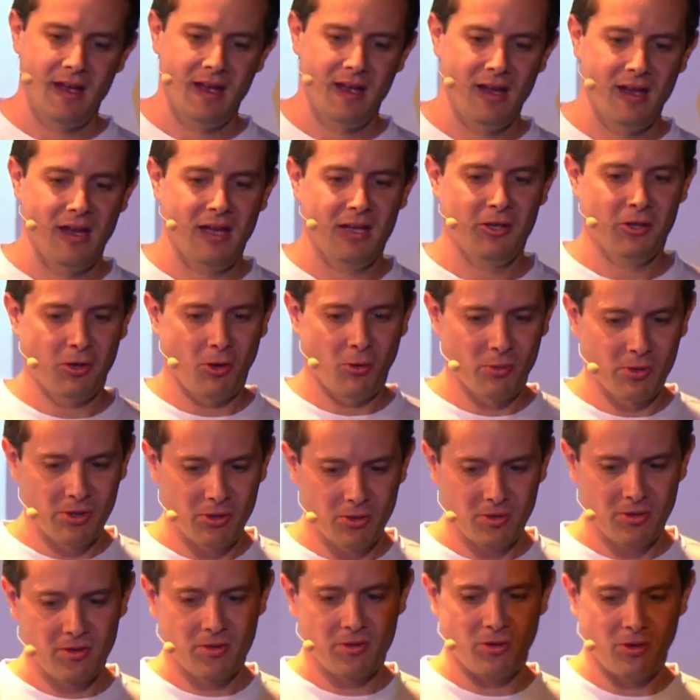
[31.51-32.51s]
and we
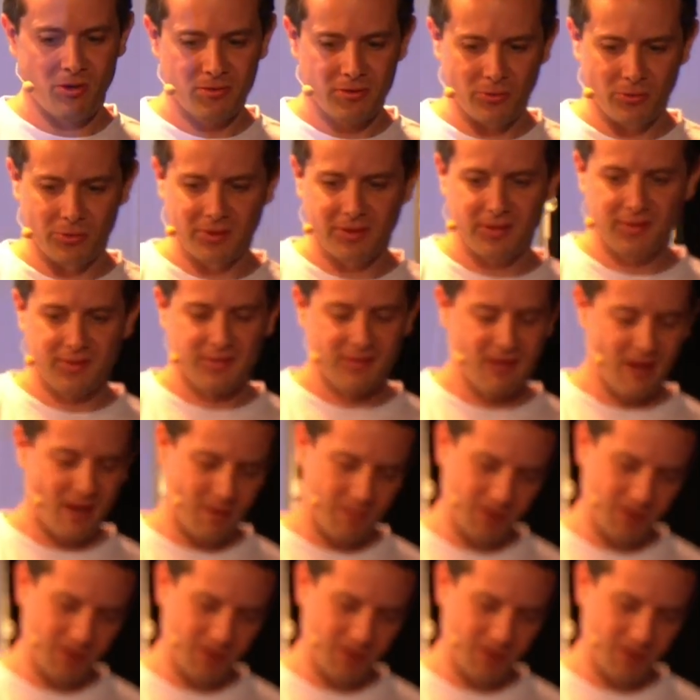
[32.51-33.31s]
do it also in RiskDA,